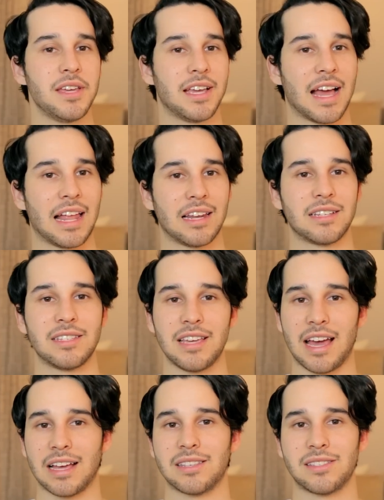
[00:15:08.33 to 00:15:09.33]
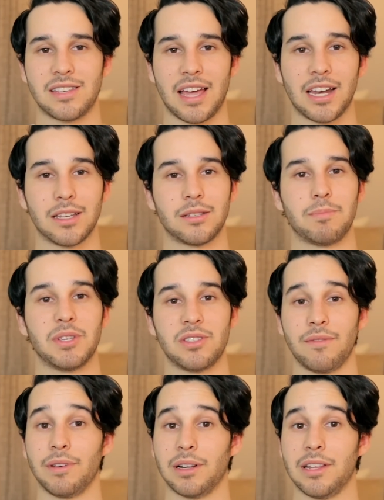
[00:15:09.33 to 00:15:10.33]
the Galaxy S10,
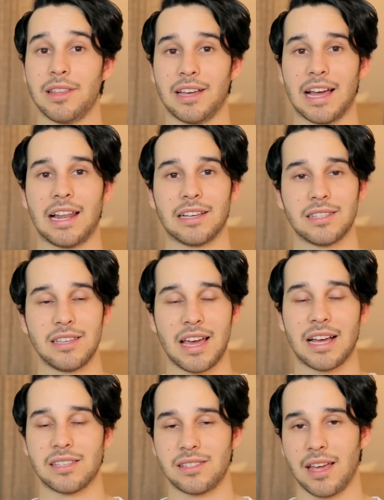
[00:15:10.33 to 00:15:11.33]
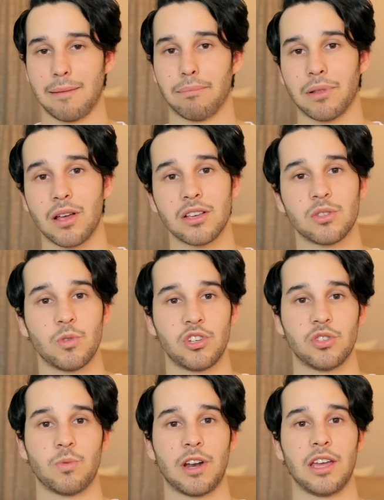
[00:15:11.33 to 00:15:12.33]
specifically the Galaxy S10 Plus, which
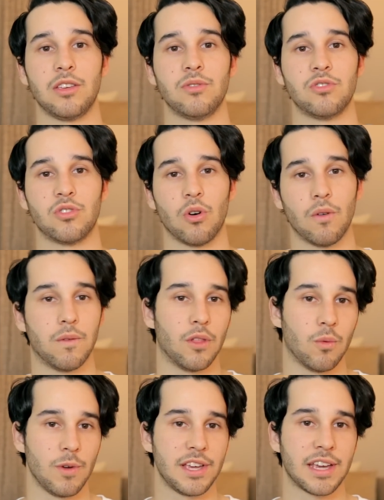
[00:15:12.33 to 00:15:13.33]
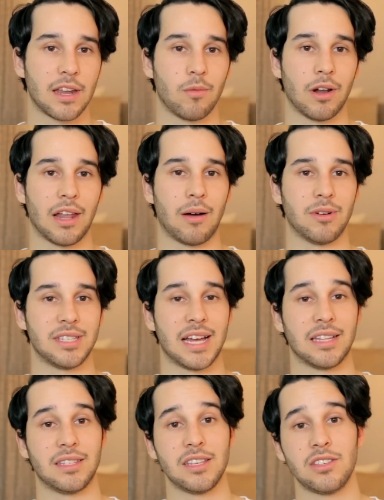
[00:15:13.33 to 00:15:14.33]
is what I used over the weekend while I was
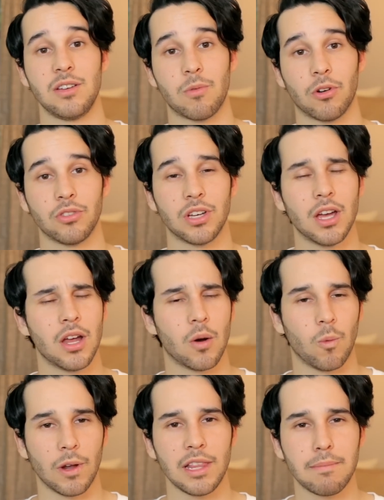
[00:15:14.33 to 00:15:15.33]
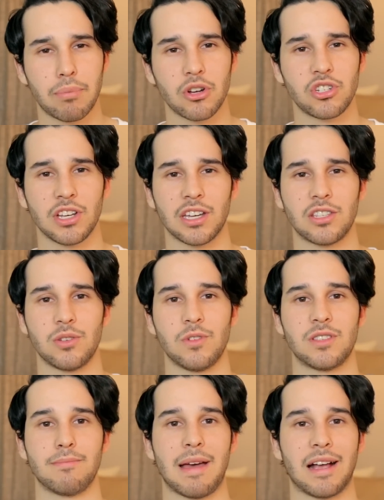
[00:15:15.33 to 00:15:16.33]
at Disney World, really pushing it to
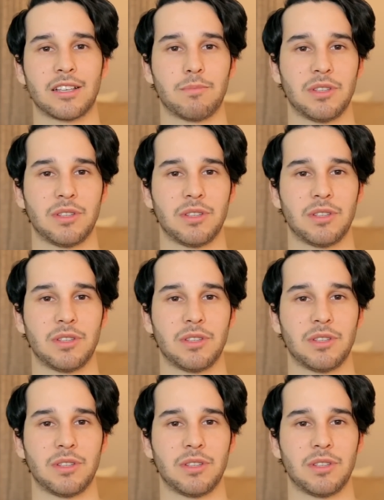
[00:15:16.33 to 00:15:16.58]
its max